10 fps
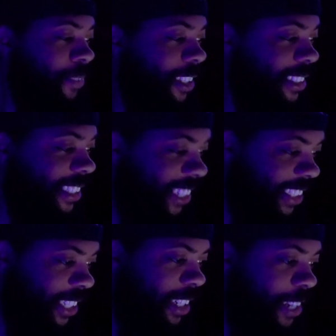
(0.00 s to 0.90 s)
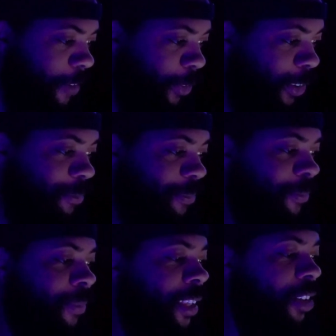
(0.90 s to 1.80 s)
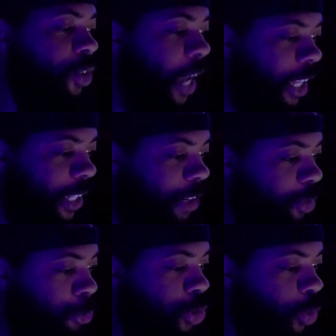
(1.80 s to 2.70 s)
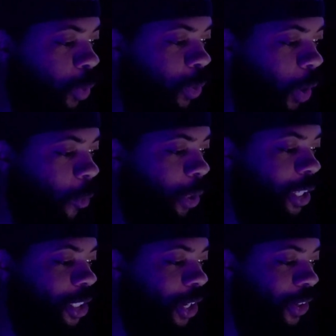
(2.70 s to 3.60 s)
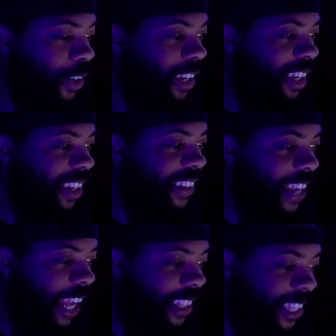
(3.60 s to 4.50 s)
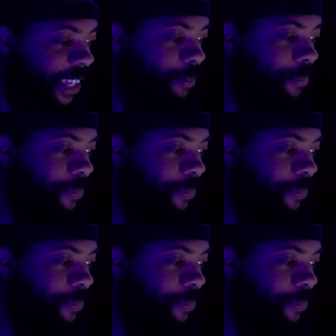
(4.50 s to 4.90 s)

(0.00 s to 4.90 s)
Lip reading: Says, listen, Endeavor. You can't leave those two alone with each other. Not them.